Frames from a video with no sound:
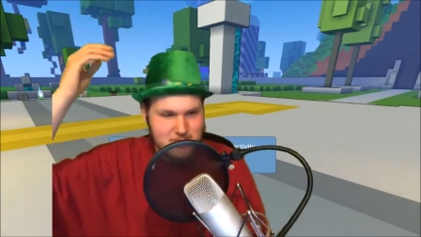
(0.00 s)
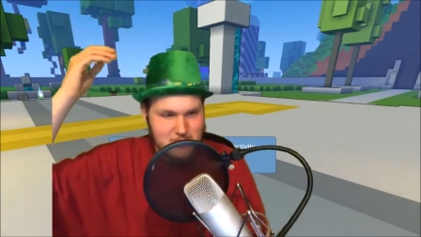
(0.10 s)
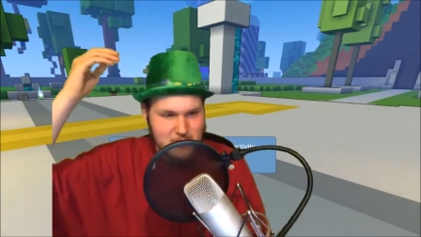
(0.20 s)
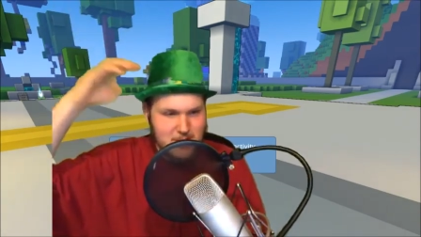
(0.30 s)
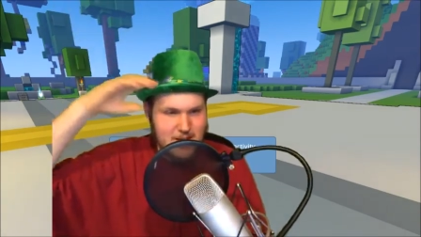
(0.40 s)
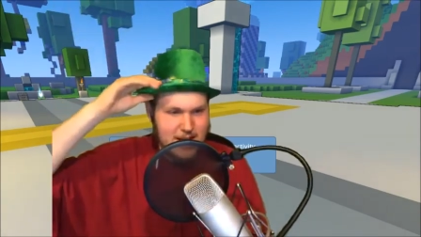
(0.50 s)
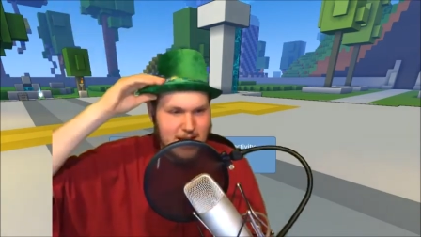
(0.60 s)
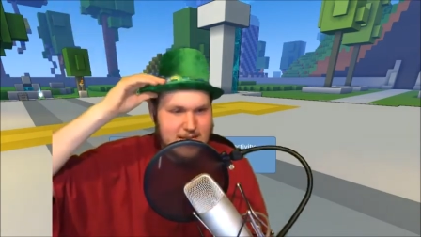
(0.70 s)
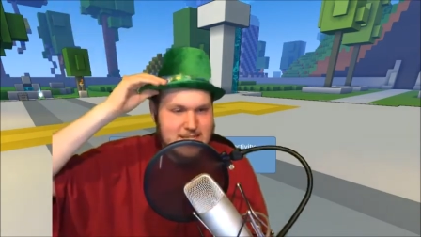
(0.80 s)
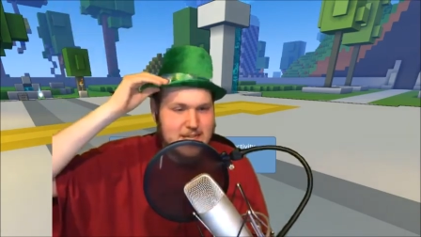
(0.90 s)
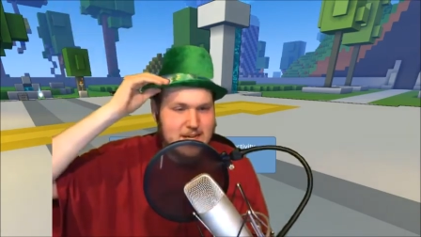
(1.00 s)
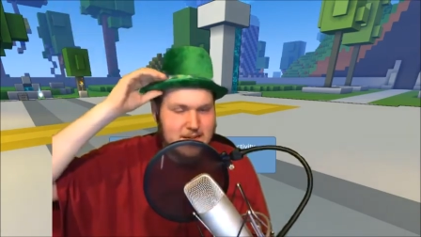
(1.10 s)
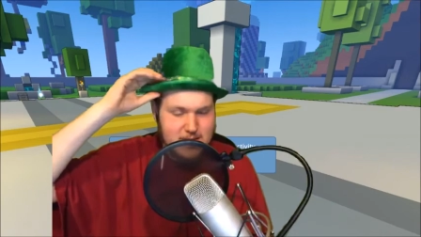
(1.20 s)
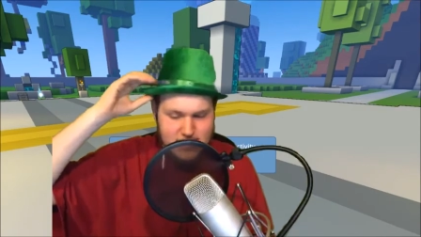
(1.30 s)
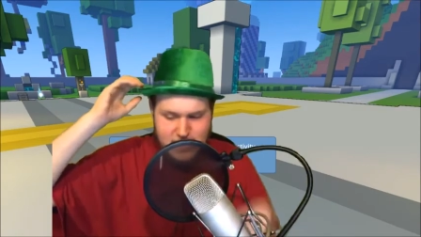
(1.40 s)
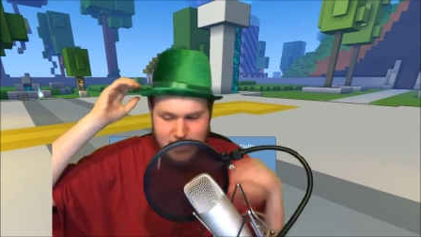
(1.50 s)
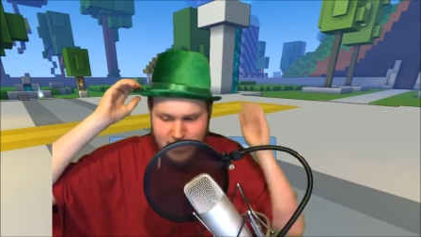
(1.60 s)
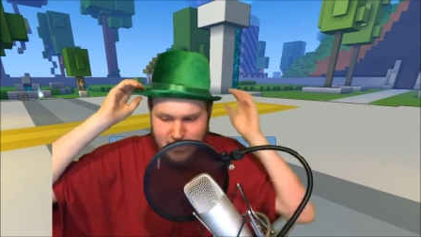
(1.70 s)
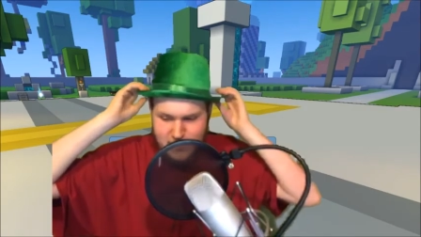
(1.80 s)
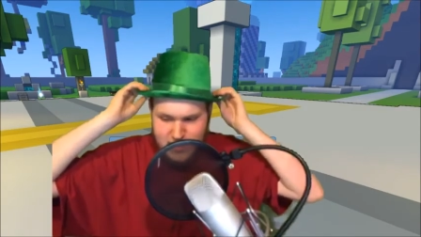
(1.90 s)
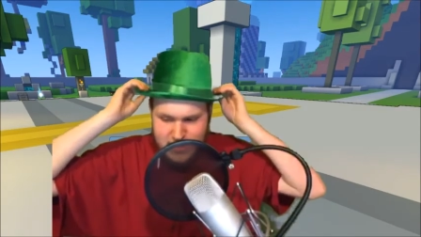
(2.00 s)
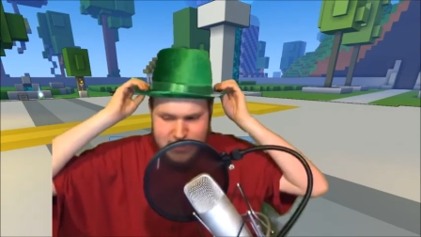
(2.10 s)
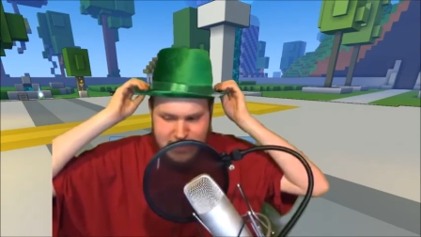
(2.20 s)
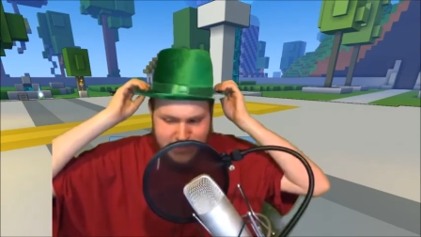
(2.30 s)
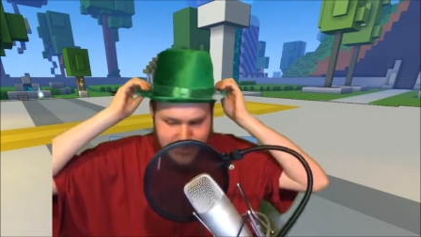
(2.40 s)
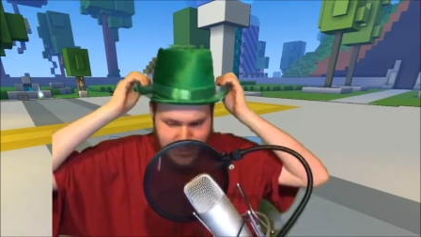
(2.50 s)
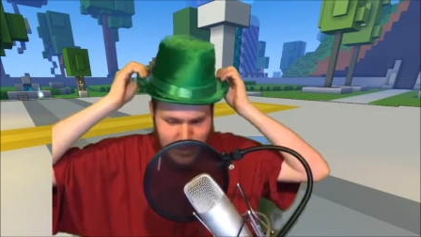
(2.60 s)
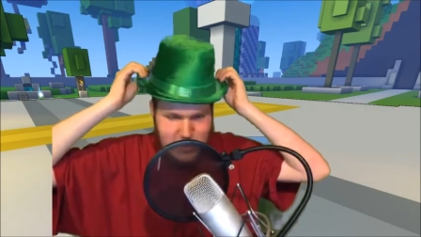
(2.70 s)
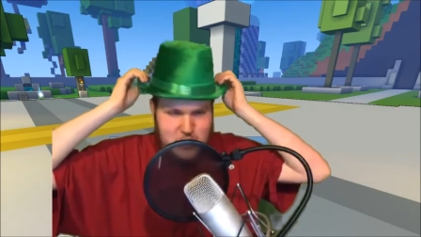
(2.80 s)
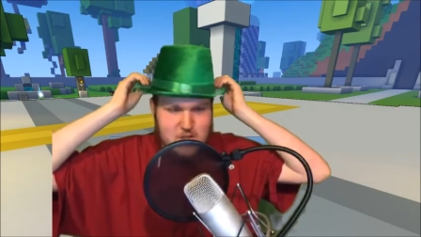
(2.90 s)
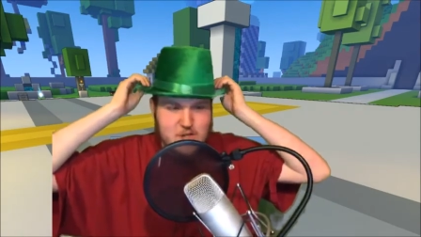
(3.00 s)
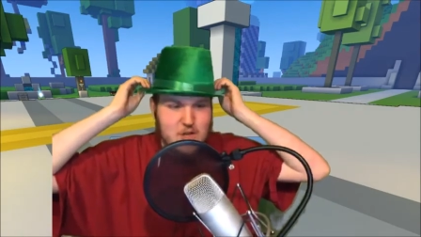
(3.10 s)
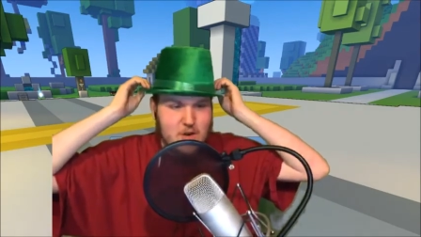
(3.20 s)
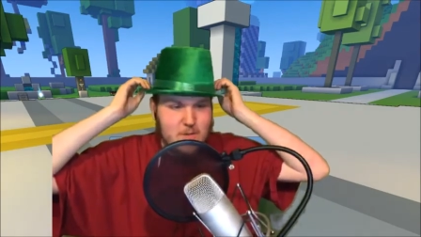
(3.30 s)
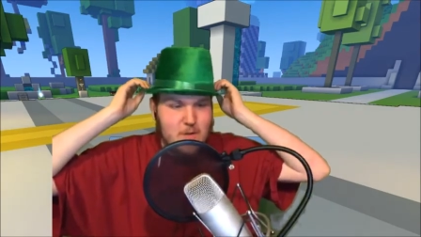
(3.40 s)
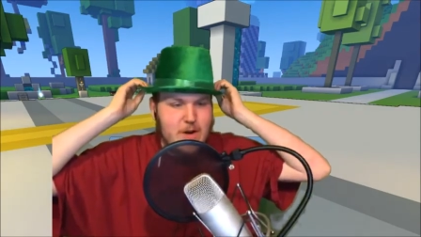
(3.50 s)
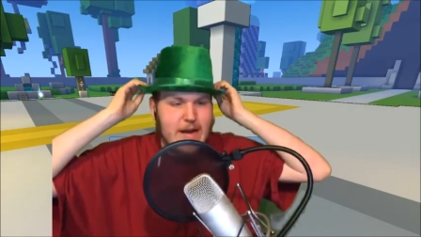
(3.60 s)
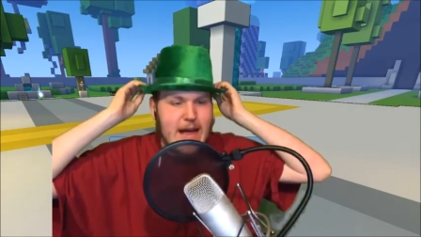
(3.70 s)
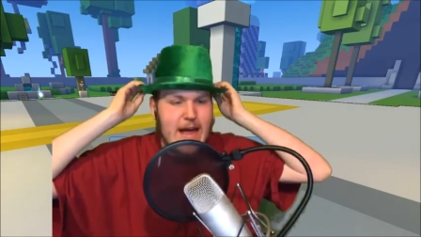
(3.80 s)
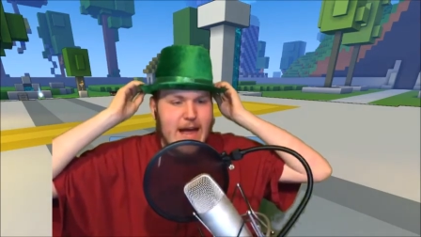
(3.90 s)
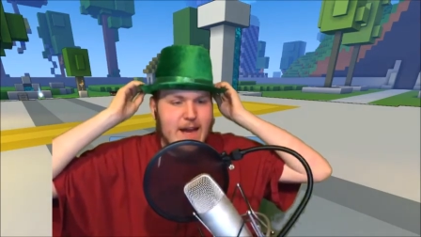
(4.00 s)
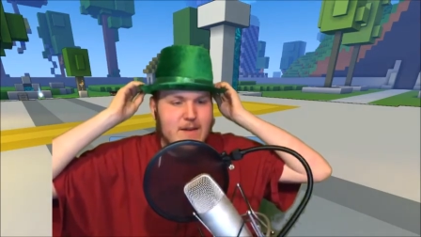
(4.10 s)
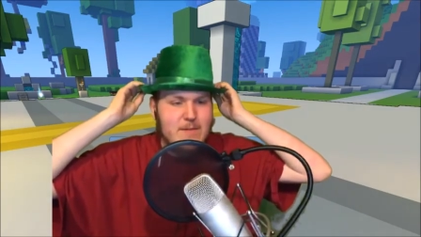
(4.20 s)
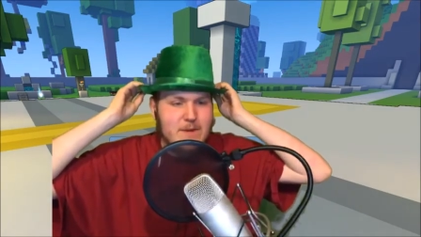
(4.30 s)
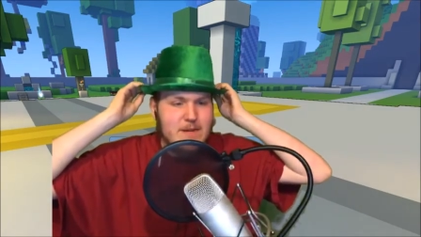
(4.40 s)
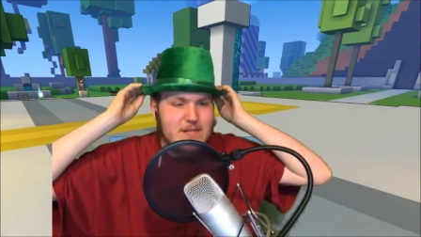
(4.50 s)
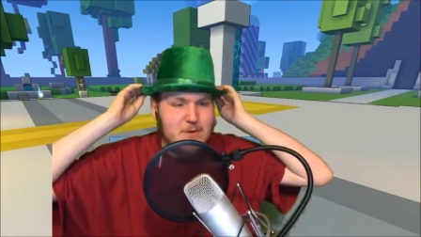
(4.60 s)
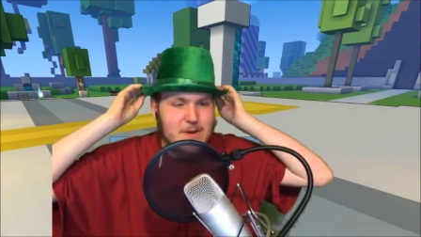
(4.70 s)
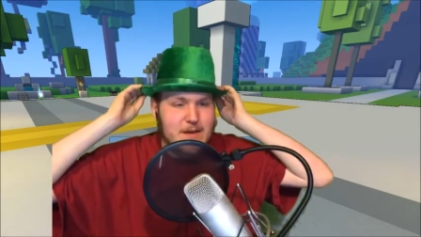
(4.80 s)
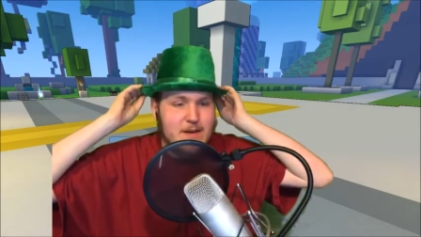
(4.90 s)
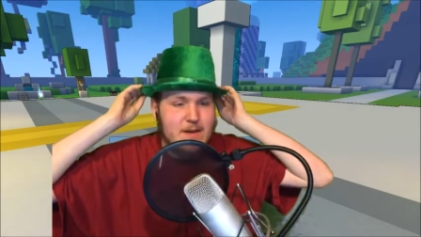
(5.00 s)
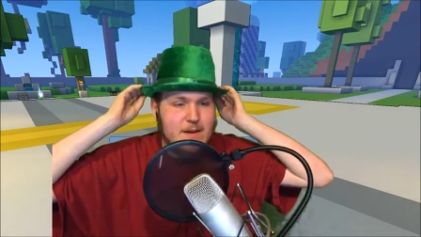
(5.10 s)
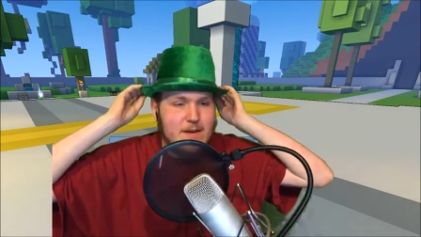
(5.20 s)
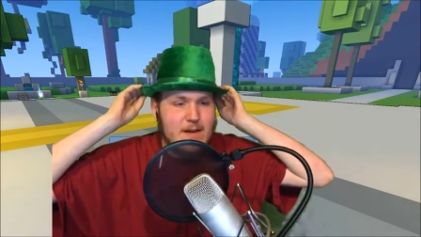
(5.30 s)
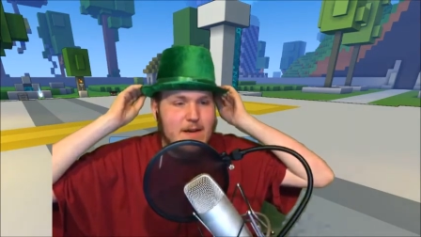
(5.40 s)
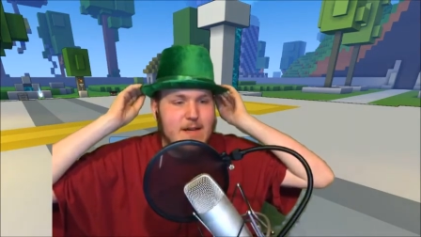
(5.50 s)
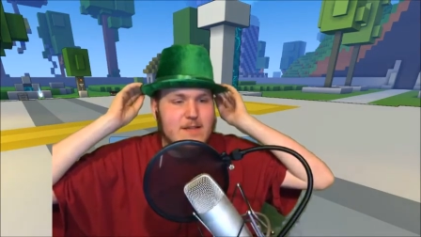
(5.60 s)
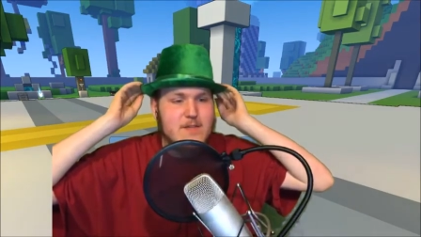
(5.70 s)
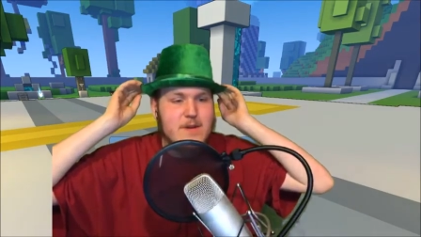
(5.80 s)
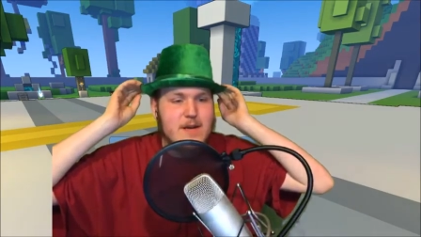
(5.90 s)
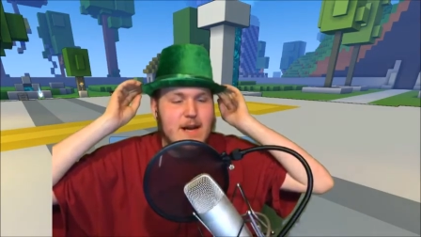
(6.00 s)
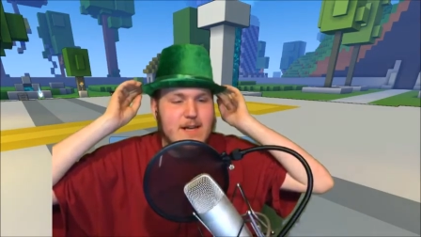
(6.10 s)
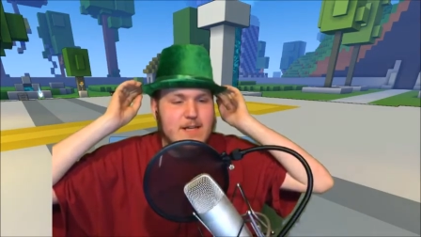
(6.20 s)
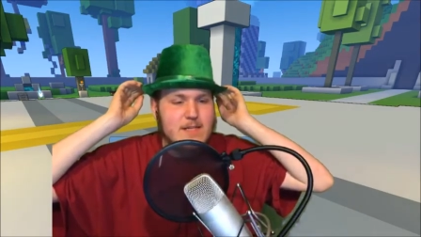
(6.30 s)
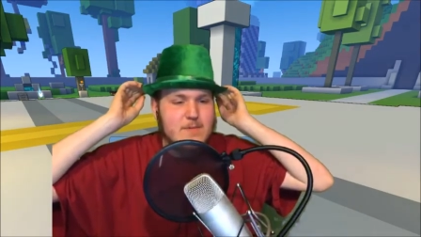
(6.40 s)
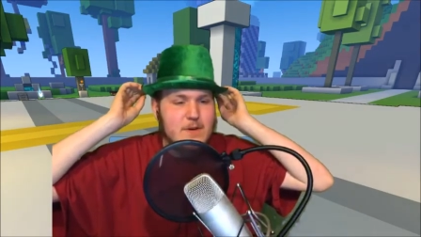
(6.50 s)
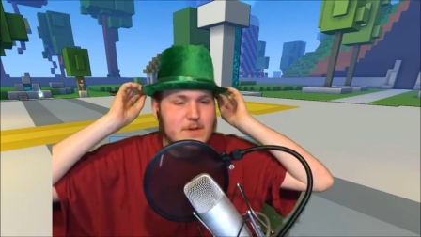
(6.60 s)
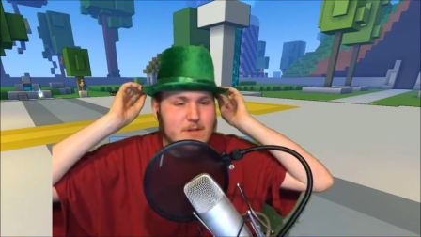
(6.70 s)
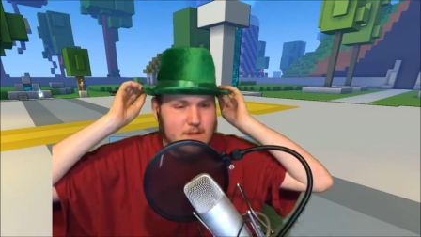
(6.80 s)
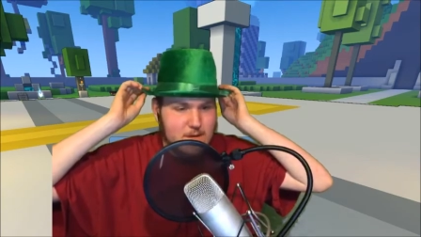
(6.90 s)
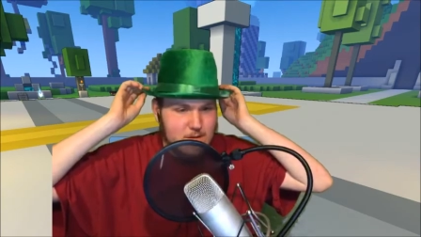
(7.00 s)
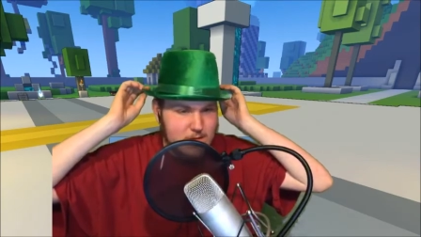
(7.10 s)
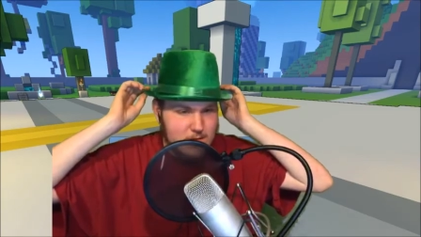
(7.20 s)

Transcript: well, you can kind of see it if you're listening. If you're watching the show, I'm wearing a hat, but it's green, and so it kind of disappears a little.